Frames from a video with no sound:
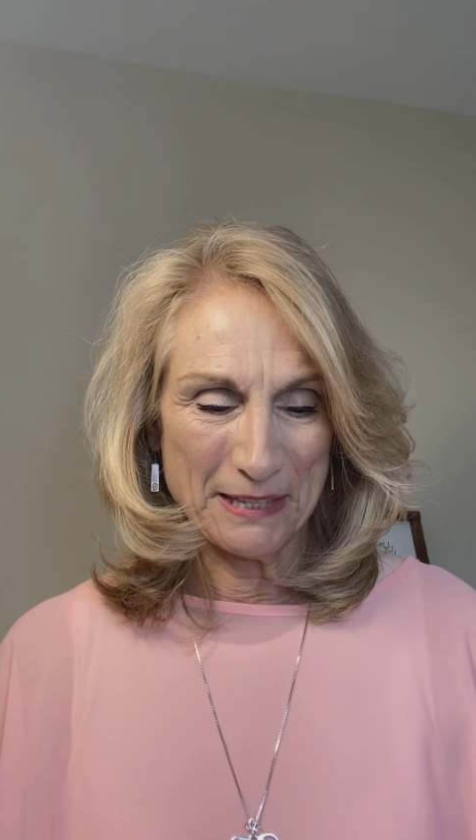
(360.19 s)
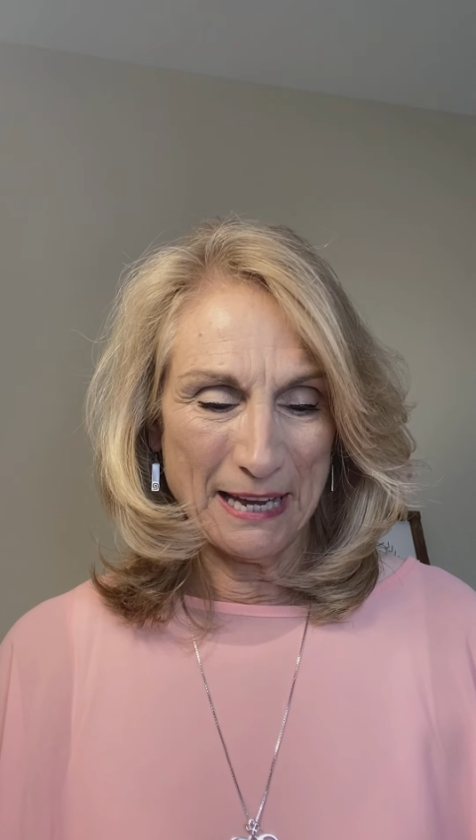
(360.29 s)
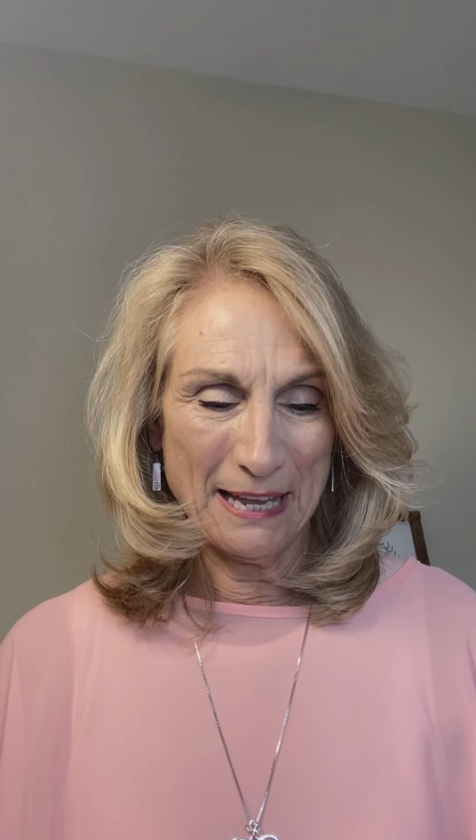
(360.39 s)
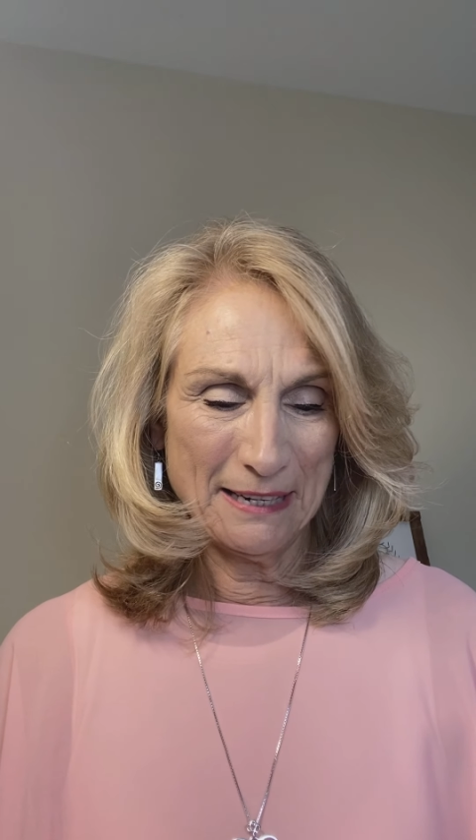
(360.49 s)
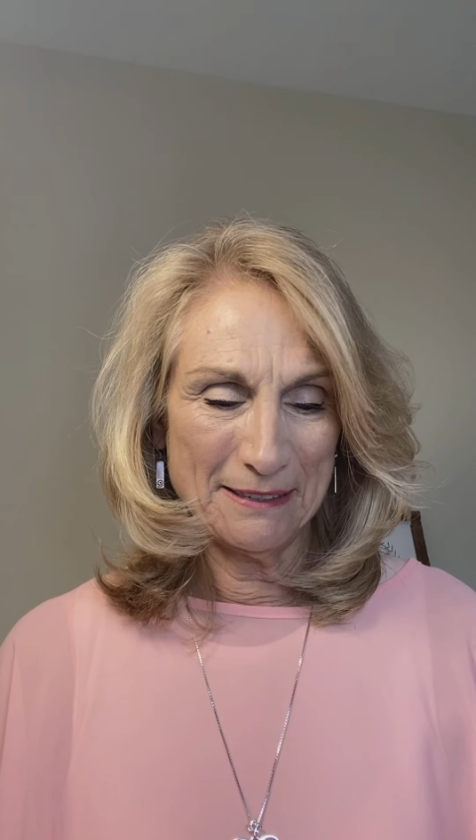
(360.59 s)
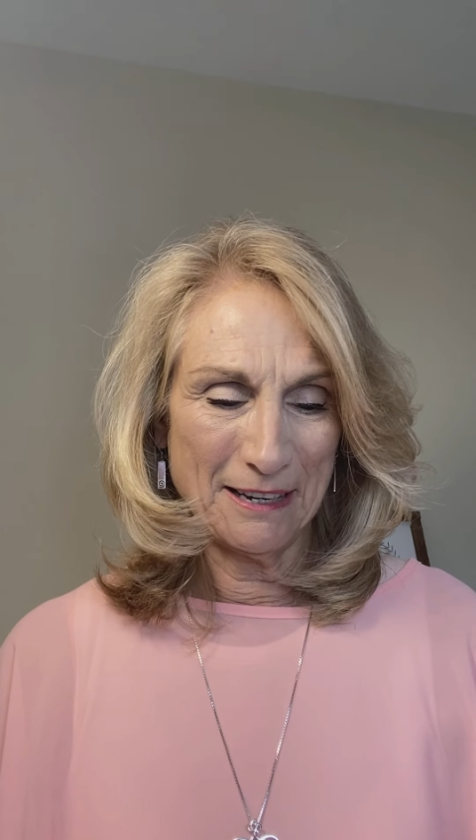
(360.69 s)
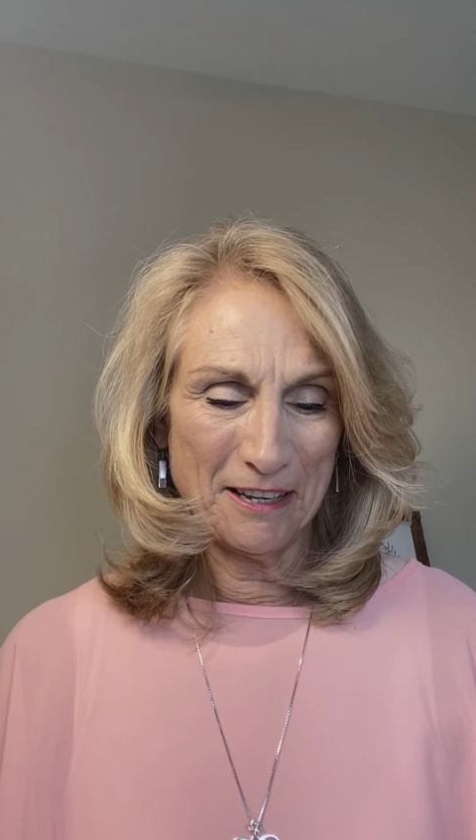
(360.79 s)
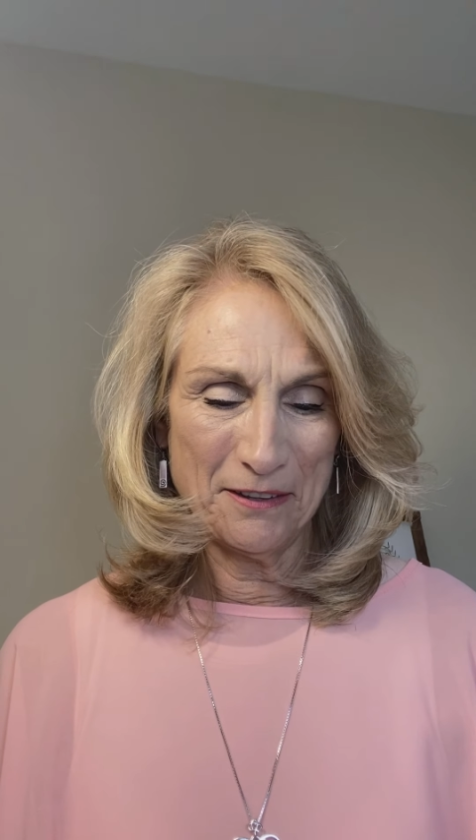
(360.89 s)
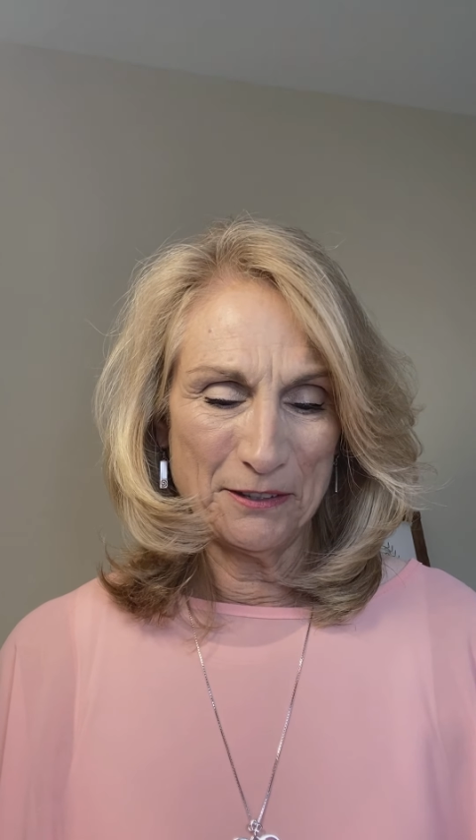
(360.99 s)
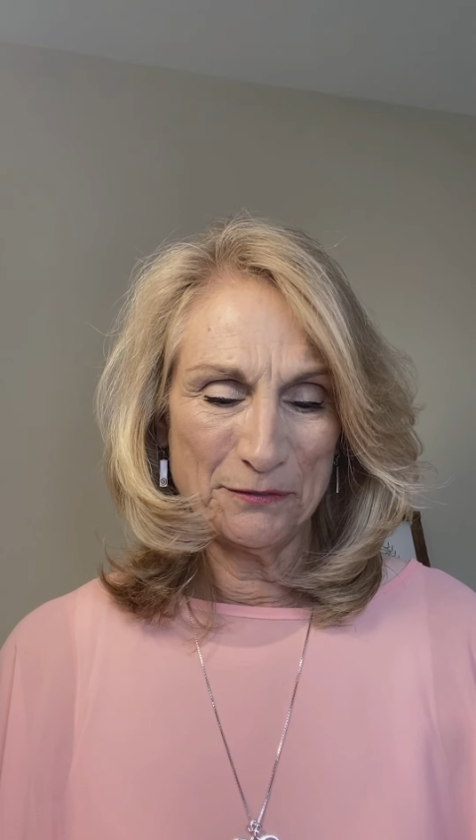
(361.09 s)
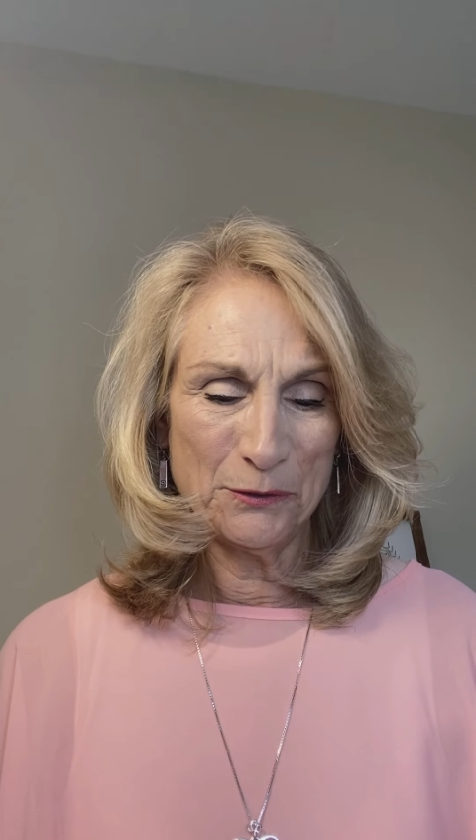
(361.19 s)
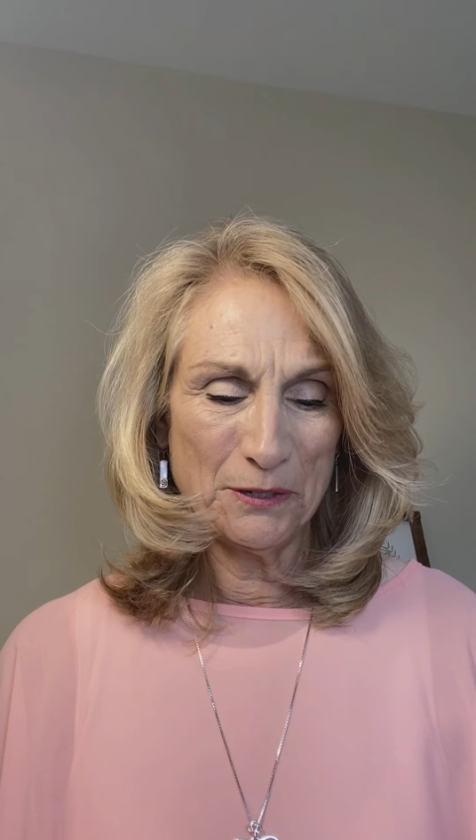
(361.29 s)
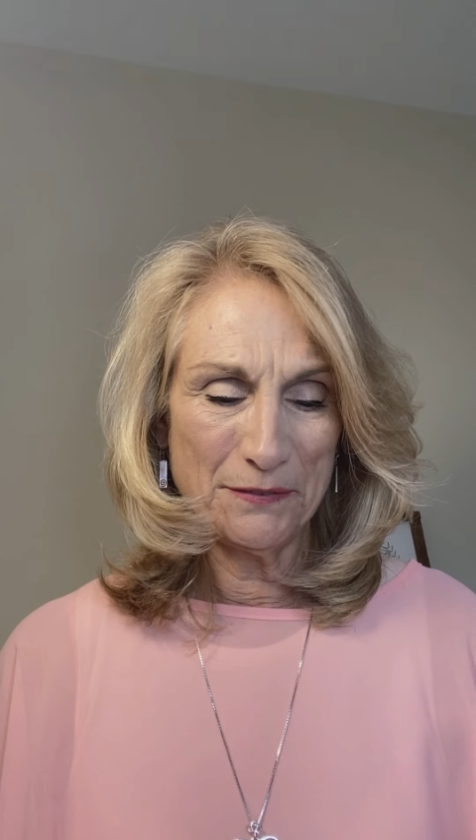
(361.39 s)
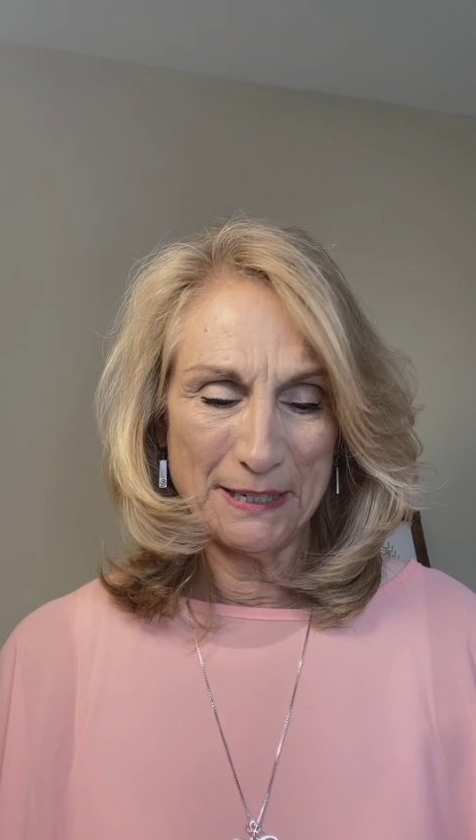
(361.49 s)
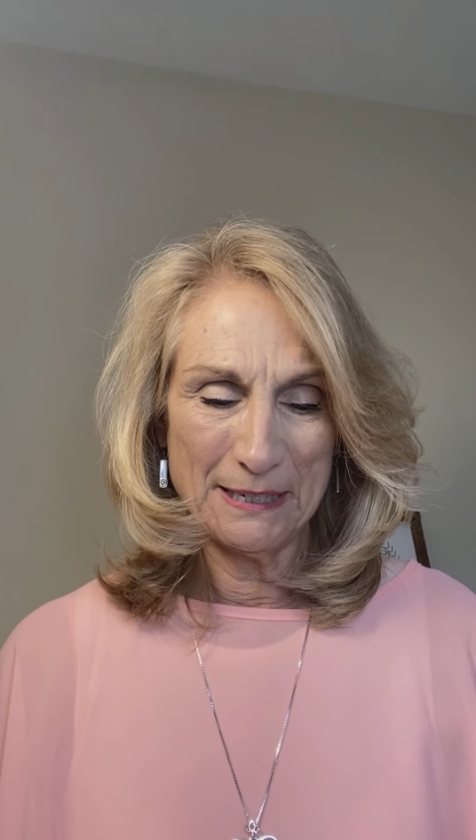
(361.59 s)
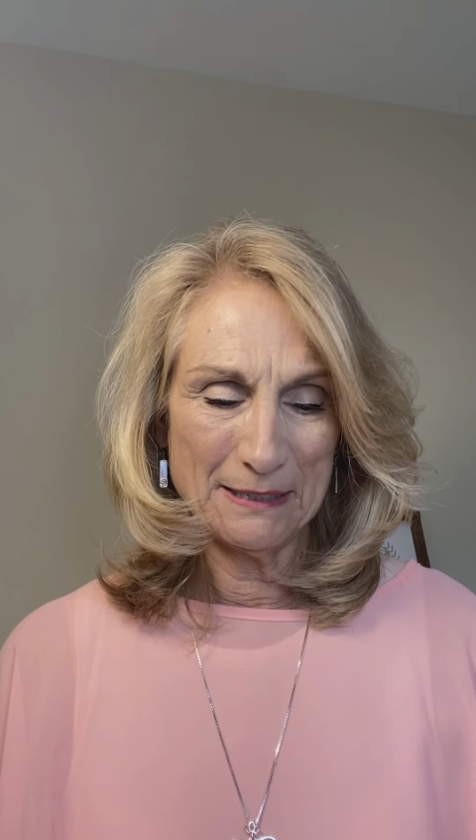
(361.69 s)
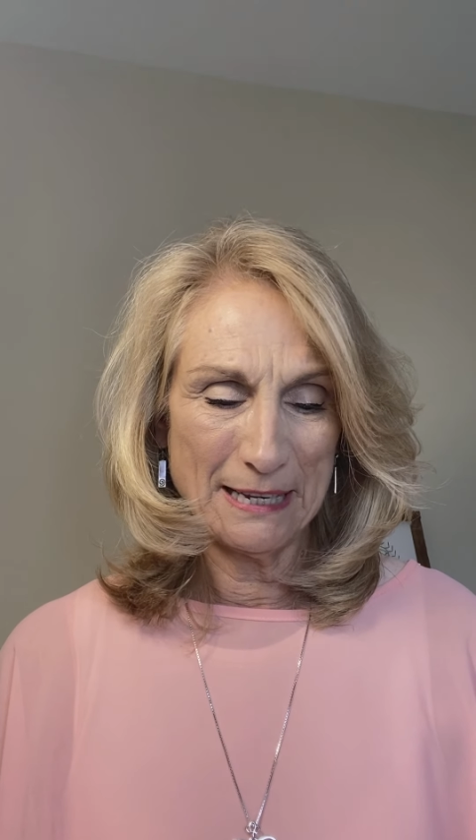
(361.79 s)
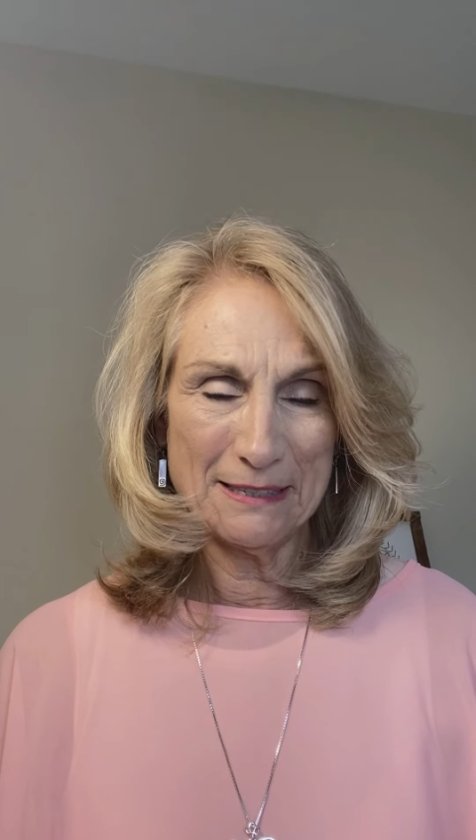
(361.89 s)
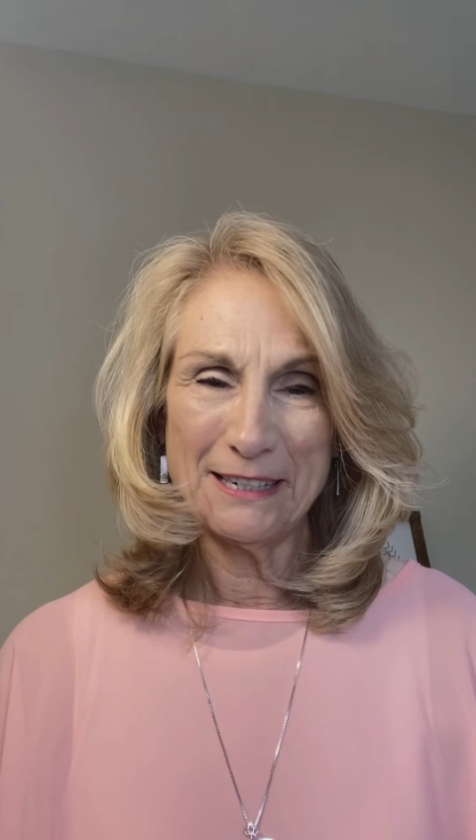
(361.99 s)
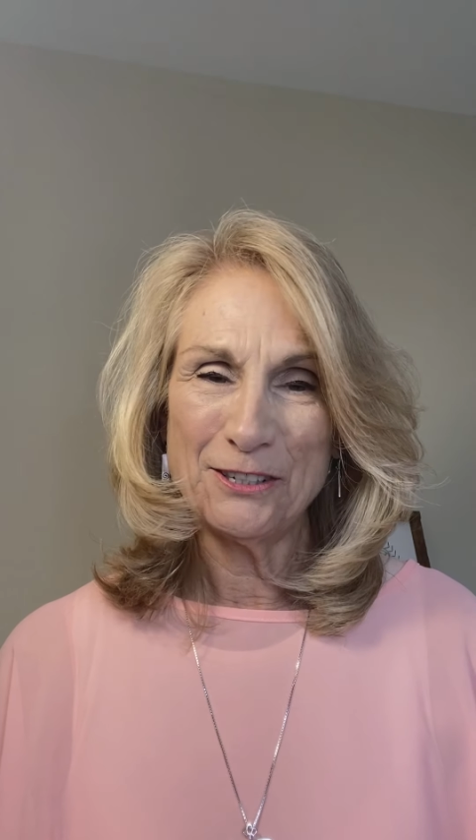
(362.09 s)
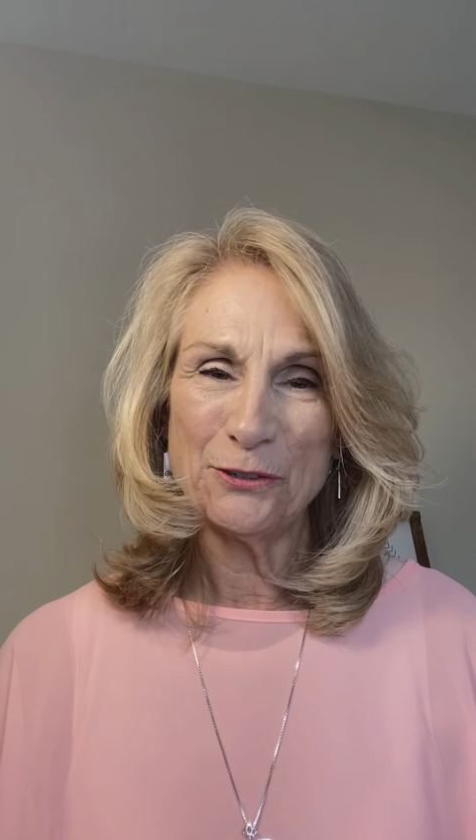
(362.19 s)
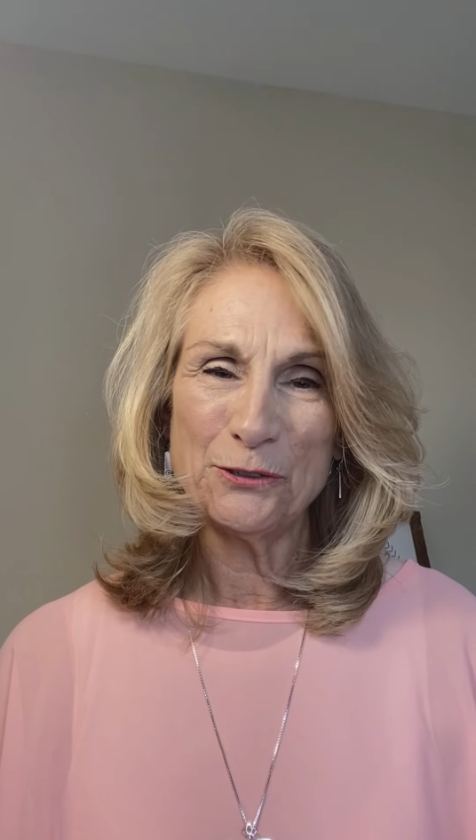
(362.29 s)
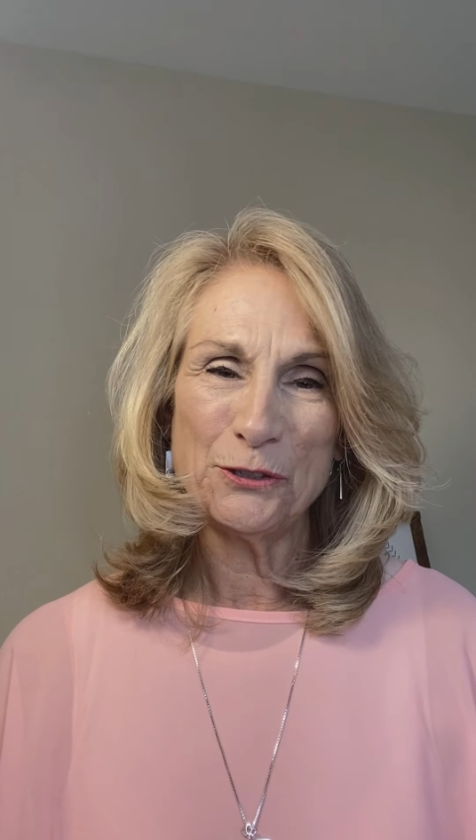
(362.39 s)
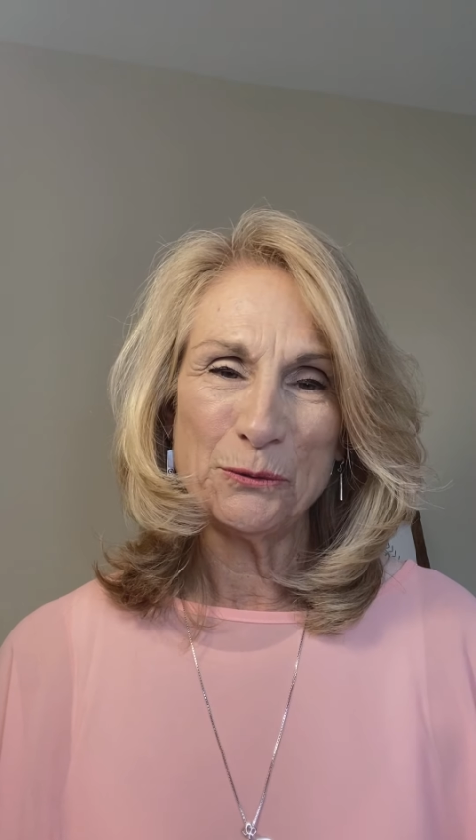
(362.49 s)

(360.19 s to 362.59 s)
And the fruit of this, as I told